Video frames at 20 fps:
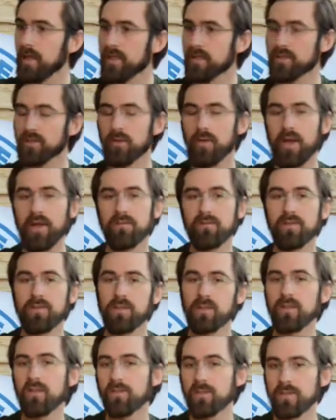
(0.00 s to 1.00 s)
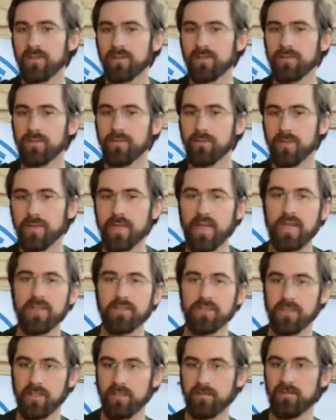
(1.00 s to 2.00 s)
And so everything that we are doing
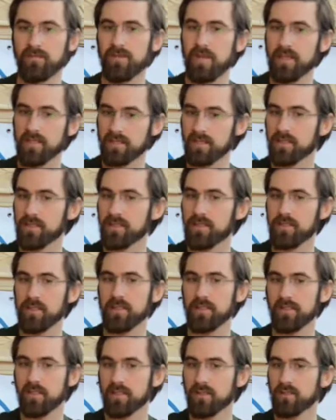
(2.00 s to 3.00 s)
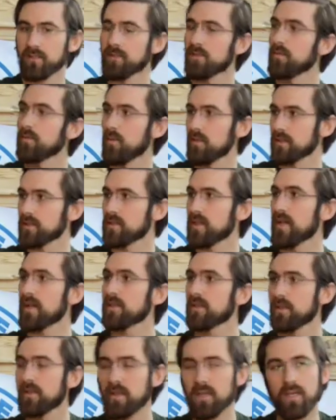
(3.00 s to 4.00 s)
actually advances it towards that.
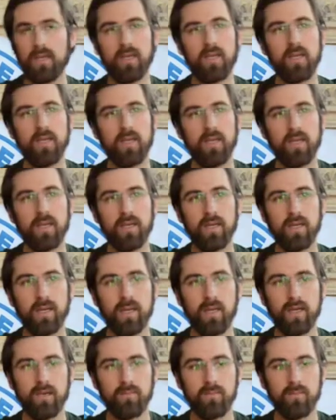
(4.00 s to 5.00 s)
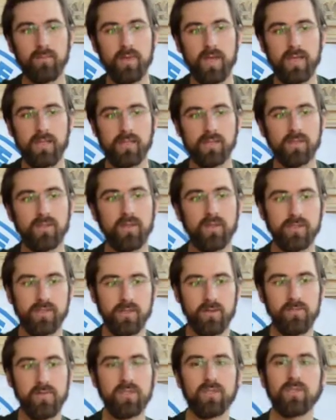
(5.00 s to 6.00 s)
And as long as
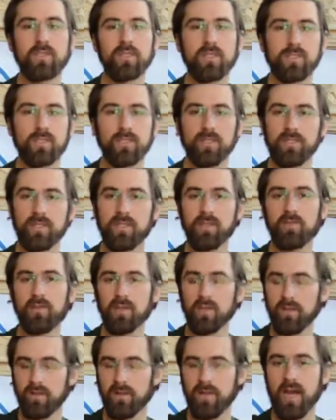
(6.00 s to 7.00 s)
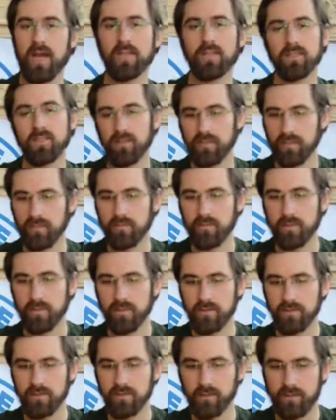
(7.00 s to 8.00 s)
our mission is achieving that, then we
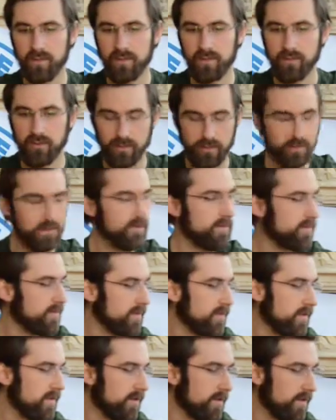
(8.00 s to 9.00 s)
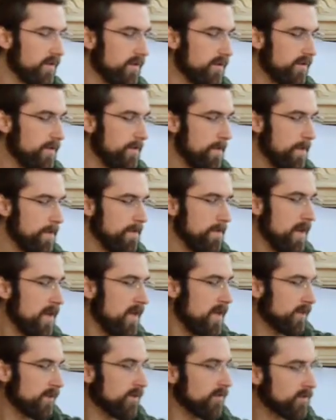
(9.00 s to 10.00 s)
are doing good.
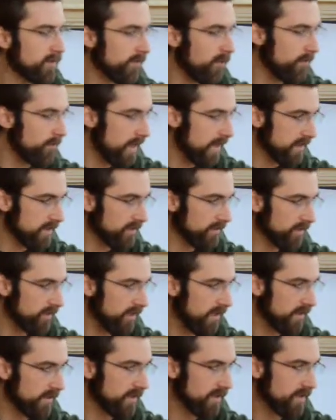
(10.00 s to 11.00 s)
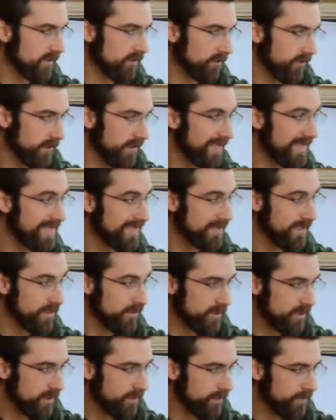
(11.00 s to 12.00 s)
So to go back to us as an
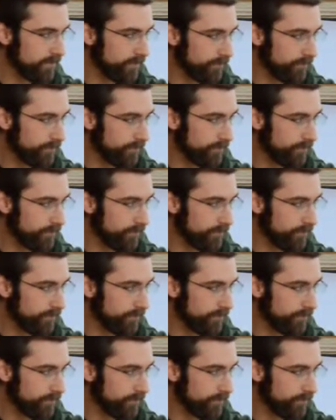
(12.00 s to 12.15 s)
organization